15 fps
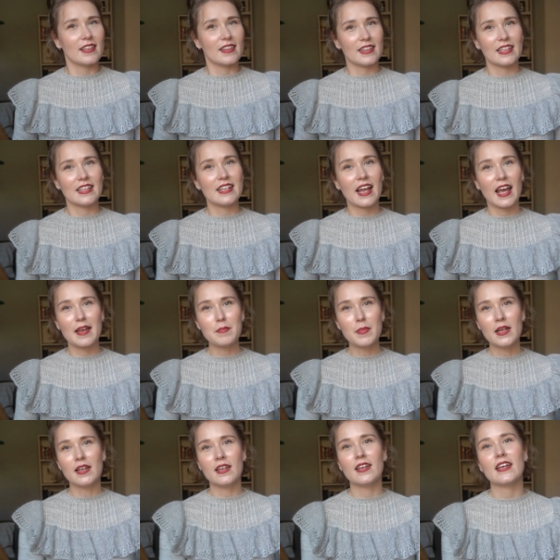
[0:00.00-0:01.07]
The name
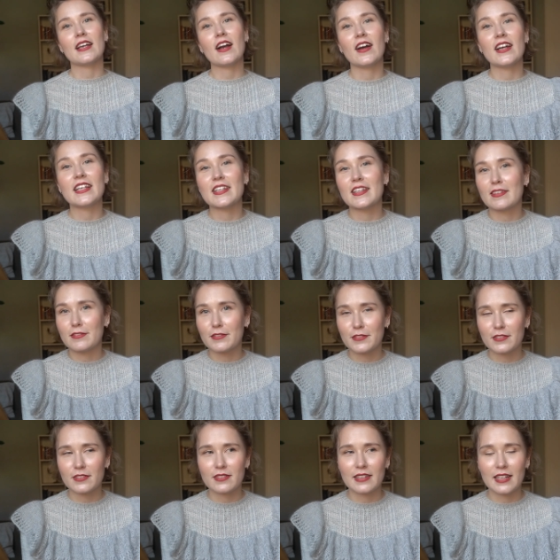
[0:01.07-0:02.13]
kind of
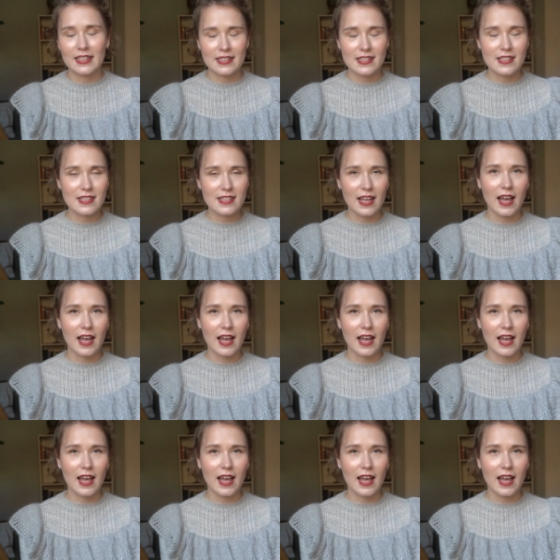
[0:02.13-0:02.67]
hints